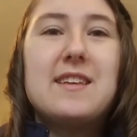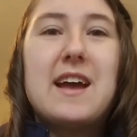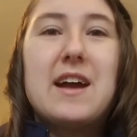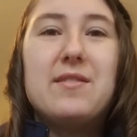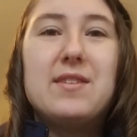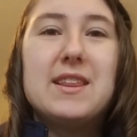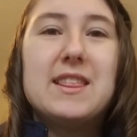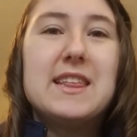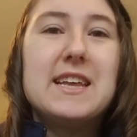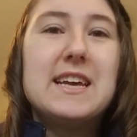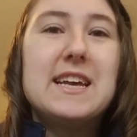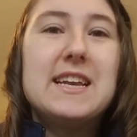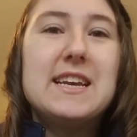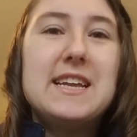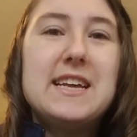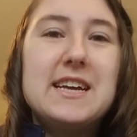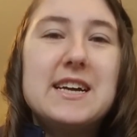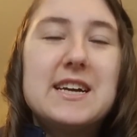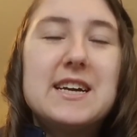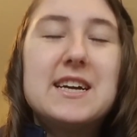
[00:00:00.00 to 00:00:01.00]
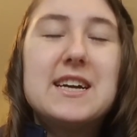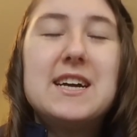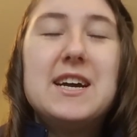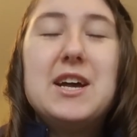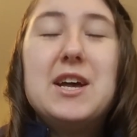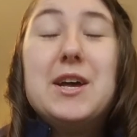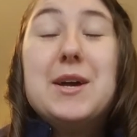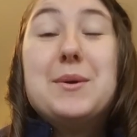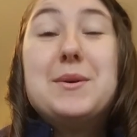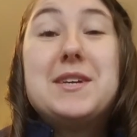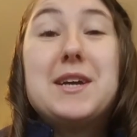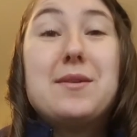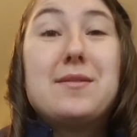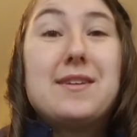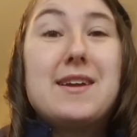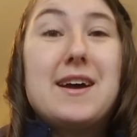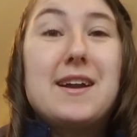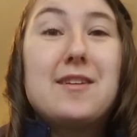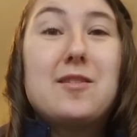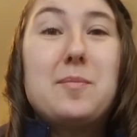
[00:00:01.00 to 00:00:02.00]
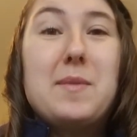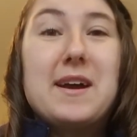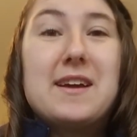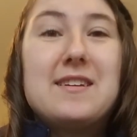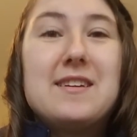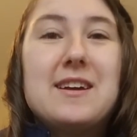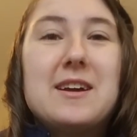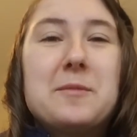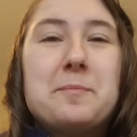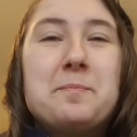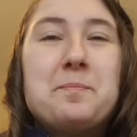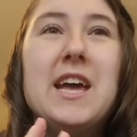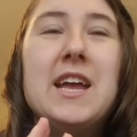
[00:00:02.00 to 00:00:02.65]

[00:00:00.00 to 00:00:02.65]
everything in here, which I was not expecting.